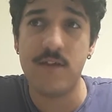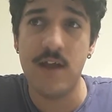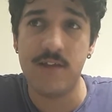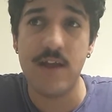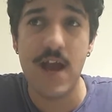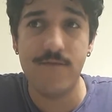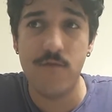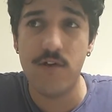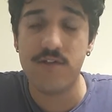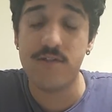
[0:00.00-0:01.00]
it's a head
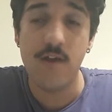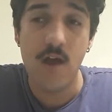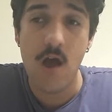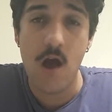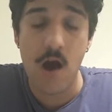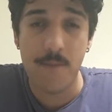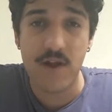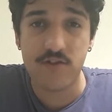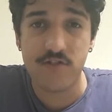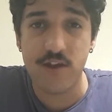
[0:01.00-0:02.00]
voice
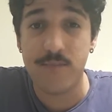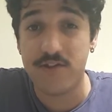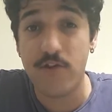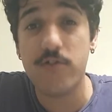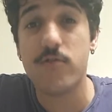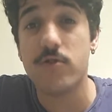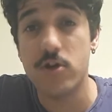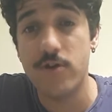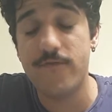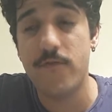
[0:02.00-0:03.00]
exercise, but it's also
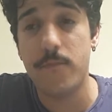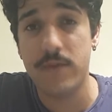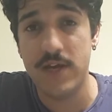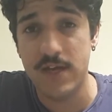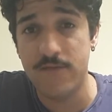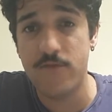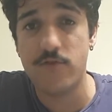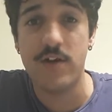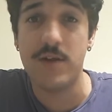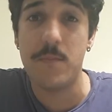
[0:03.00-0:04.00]
good for me for
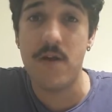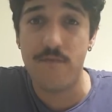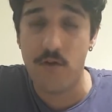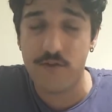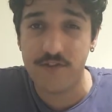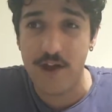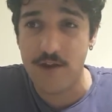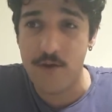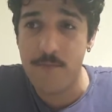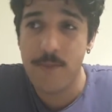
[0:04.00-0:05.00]
training my
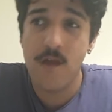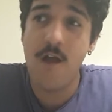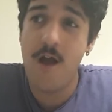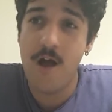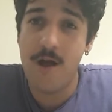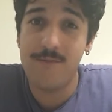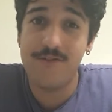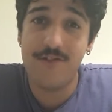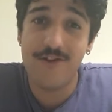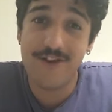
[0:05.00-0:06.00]
falsetto.
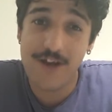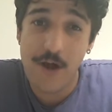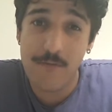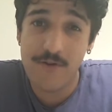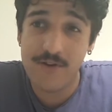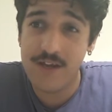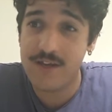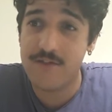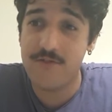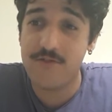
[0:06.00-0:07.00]
So there you go,
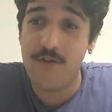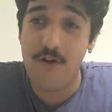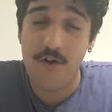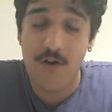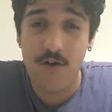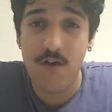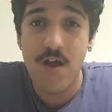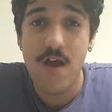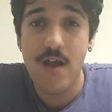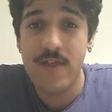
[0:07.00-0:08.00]
Monique. Those are all
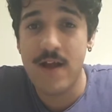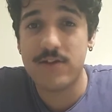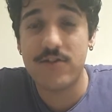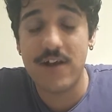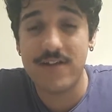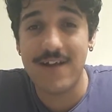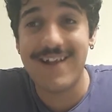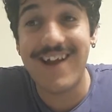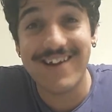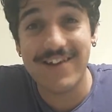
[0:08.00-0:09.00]
the exercises I
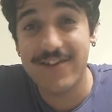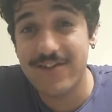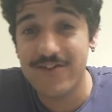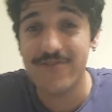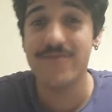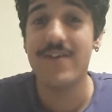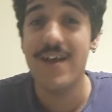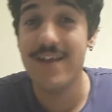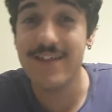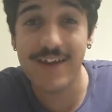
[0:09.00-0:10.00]
like to do.
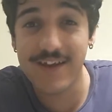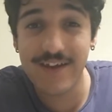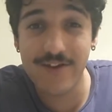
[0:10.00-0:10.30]
Thank